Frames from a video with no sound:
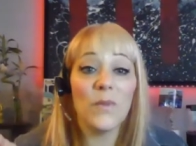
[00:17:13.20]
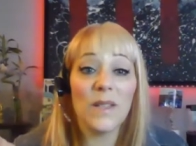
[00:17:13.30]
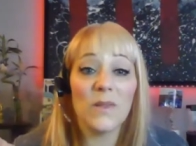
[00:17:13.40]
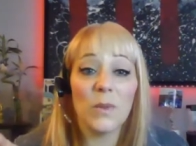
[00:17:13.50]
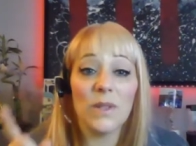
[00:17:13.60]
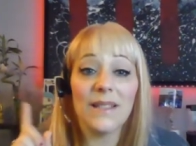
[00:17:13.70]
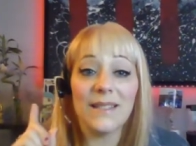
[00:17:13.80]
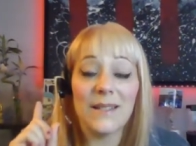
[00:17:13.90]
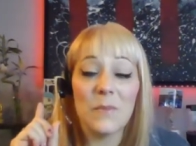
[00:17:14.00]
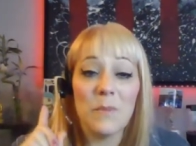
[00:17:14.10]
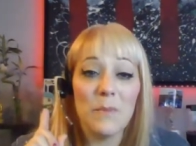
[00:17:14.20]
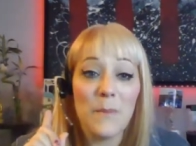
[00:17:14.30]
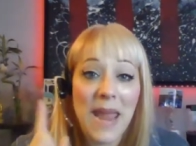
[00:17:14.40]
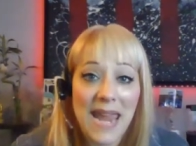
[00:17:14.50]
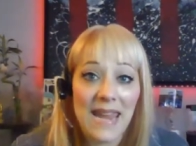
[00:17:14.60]
festival is in
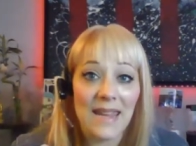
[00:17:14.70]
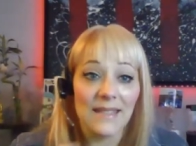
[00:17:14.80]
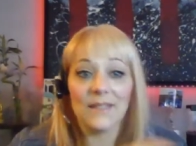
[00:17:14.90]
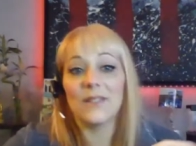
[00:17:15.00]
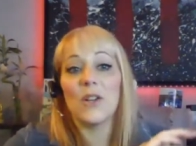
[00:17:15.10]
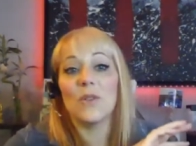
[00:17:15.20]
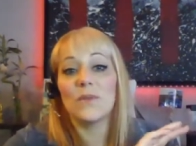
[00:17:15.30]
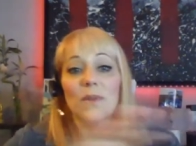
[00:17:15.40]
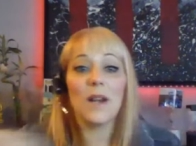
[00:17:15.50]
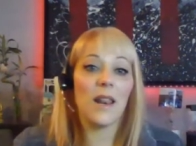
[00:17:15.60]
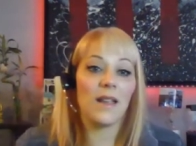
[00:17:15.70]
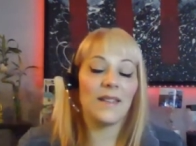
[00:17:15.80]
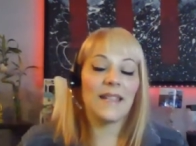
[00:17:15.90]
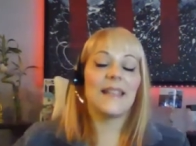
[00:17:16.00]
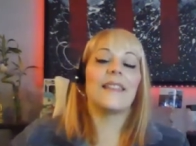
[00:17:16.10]
May. So
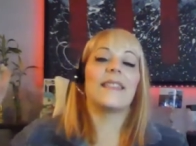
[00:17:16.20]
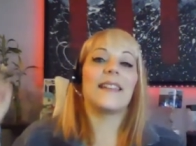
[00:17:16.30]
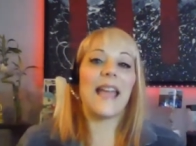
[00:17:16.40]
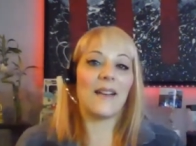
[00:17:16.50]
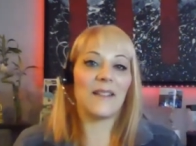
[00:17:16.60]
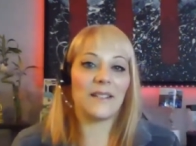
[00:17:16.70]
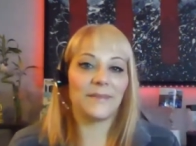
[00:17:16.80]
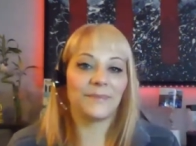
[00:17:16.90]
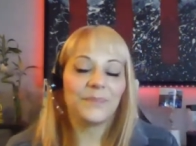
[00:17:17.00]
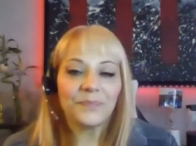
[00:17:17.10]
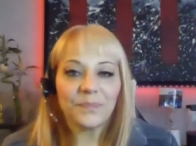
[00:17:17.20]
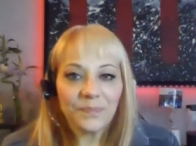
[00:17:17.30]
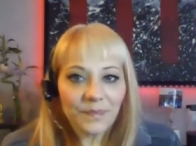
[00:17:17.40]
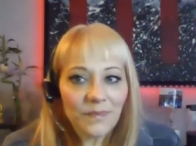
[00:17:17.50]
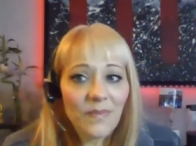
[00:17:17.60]
the gala,
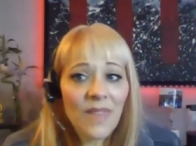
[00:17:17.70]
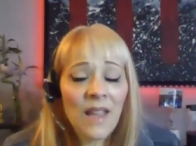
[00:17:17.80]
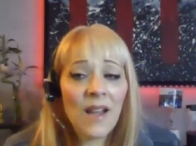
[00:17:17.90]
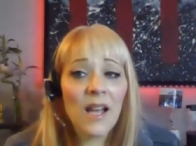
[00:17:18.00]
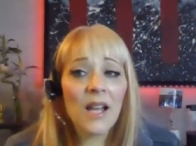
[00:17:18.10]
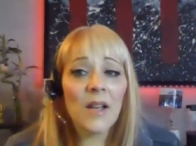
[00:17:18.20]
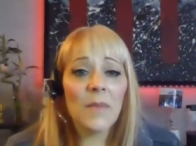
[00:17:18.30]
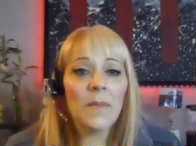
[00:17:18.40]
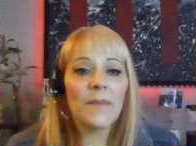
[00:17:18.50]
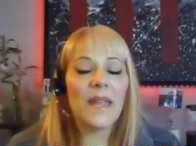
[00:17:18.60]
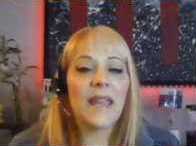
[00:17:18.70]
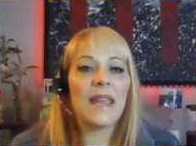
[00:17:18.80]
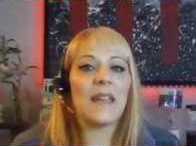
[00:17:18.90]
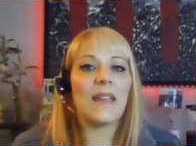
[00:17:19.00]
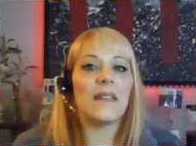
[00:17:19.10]
and
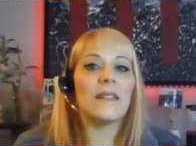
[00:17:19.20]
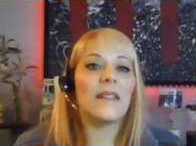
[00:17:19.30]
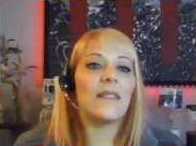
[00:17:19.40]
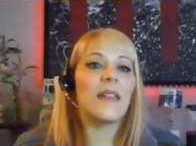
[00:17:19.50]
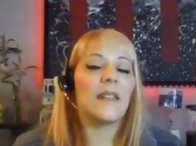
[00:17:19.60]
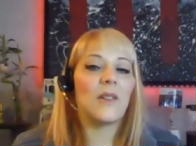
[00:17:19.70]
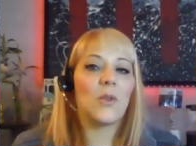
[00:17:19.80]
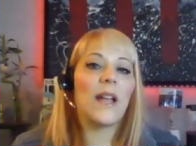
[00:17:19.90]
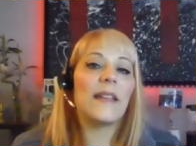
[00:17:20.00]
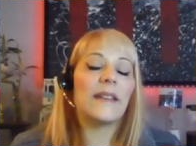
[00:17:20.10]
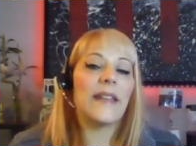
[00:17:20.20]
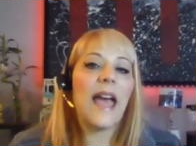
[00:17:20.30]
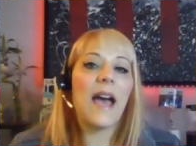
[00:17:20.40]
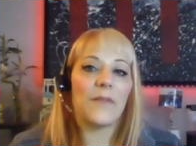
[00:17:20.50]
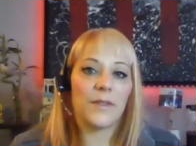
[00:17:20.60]
then it'll end
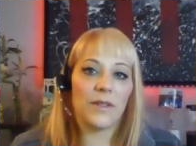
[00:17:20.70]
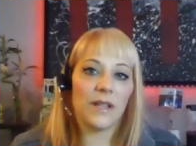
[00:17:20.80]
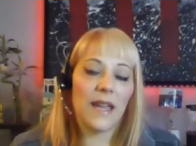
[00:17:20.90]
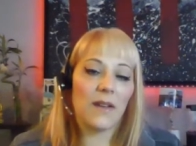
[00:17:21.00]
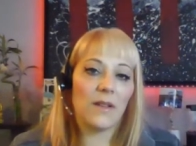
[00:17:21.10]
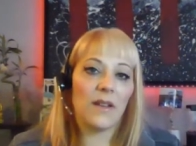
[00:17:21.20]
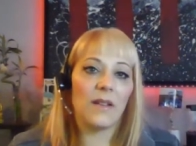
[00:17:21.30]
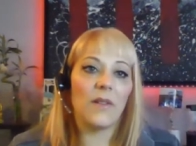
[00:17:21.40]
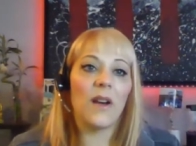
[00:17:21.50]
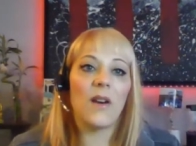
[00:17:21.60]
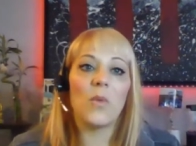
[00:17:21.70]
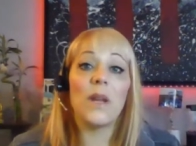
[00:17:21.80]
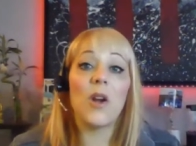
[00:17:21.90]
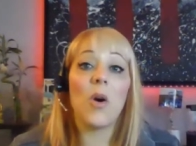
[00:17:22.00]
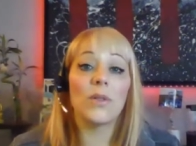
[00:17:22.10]
after the gala.
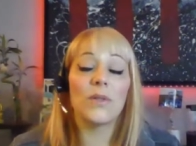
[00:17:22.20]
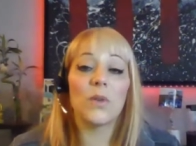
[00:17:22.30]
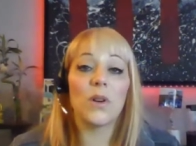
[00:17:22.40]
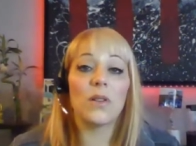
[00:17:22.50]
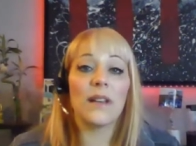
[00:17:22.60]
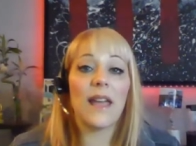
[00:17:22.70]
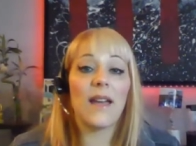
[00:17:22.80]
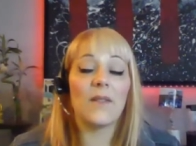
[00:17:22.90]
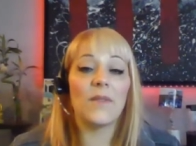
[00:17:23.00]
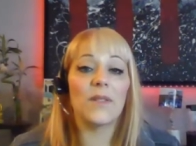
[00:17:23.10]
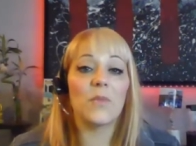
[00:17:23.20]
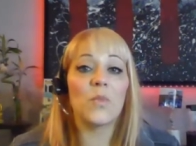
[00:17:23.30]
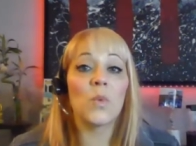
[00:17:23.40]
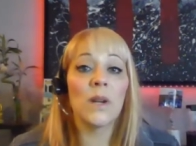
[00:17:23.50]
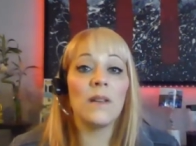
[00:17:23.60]
We also are going to have
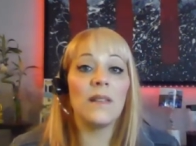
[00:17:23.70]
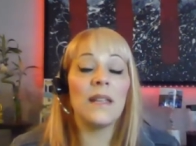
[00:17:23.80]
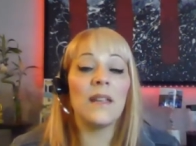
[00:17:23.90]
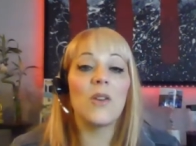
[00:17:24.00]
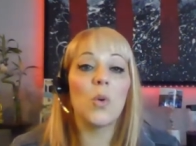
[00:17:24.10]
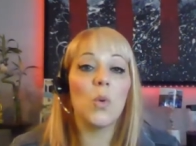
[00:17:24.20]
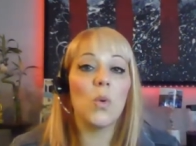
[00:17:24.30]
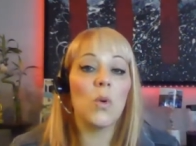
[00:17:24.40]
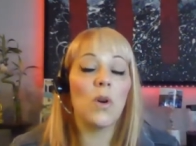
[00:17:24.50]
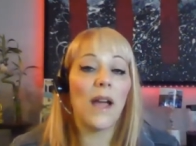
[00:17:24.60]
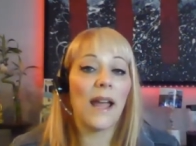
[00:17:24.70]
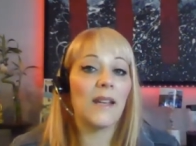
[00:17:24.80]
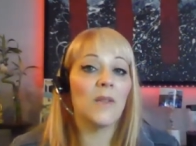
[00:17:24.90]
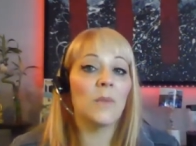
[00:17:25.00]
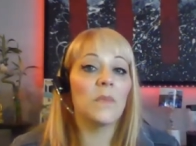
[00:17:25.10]
some really cool
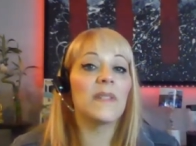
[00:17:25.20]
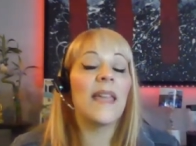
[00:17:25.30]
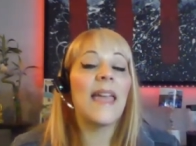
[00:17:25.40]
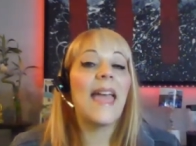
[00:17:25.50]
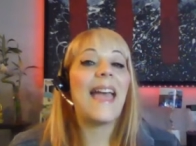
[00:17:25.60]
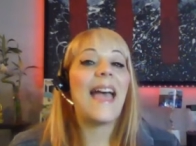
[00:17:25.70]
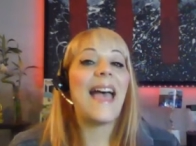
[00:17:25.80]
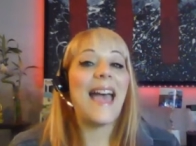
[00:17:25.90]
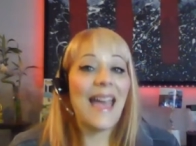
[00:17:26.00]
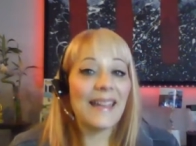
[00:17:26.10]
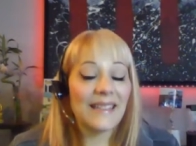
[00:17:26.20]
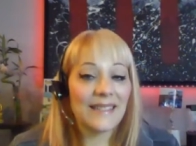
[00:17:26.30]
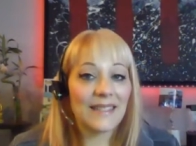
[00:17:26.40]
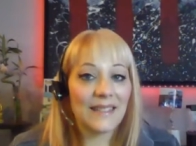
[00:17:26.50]
items at